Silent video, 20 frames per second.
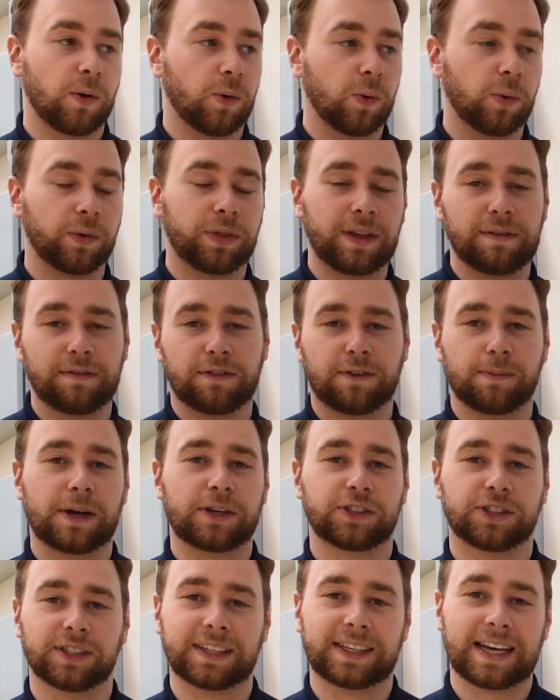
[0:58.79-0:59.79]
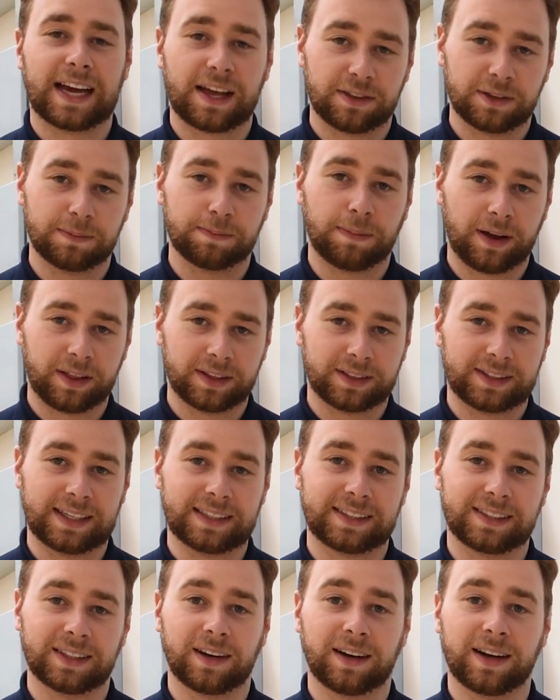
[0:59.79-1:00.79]
All the information gathered by the D
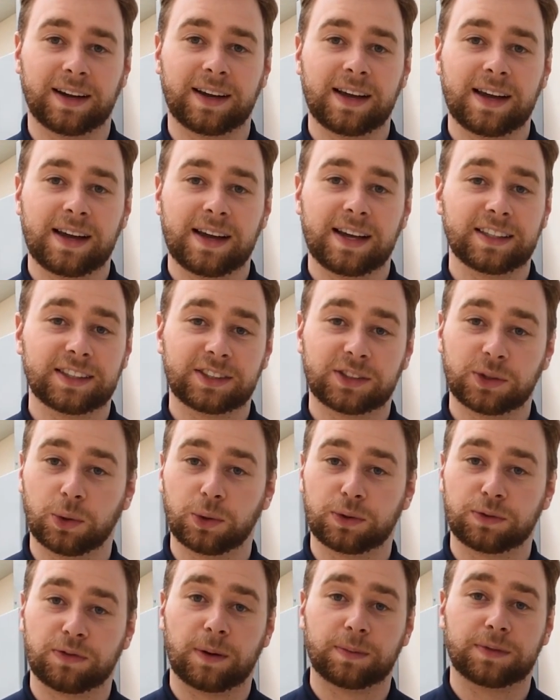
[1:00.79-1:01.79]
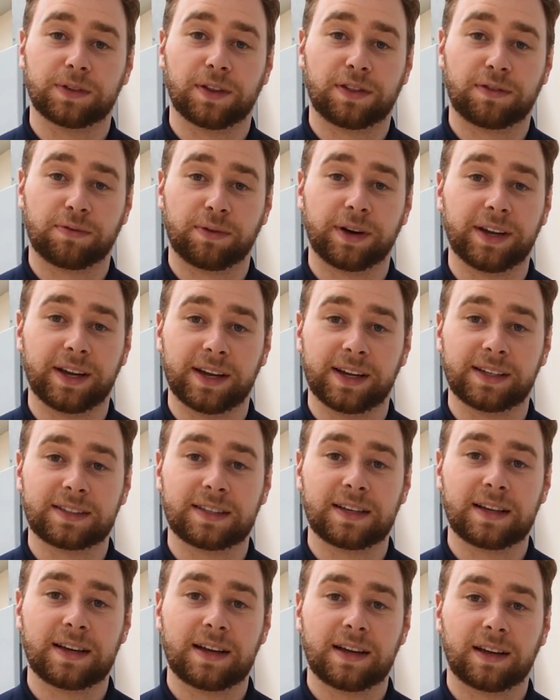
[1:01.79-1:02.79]
T I is stored for up to three
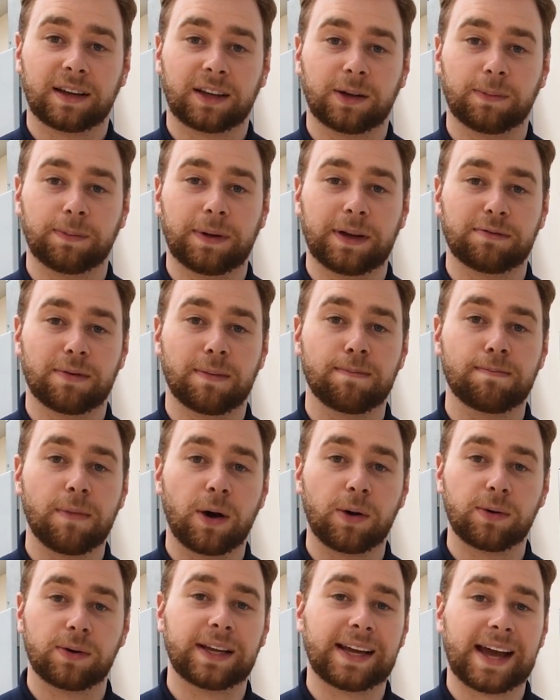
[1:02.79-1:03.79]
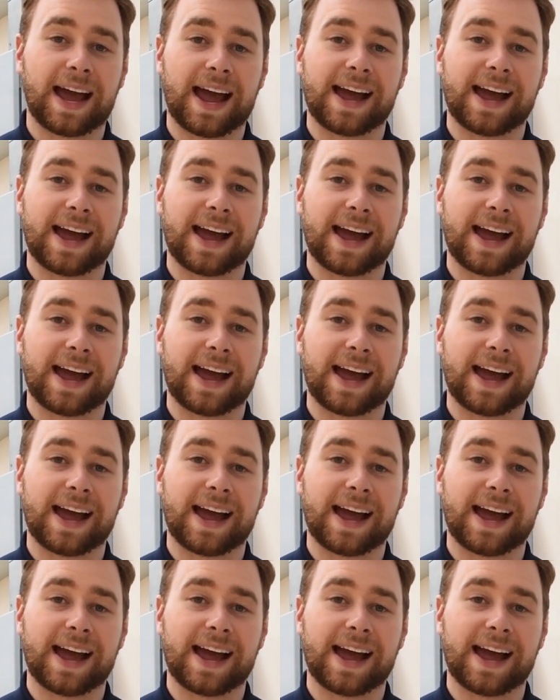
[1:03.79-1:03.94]
years, can be remotely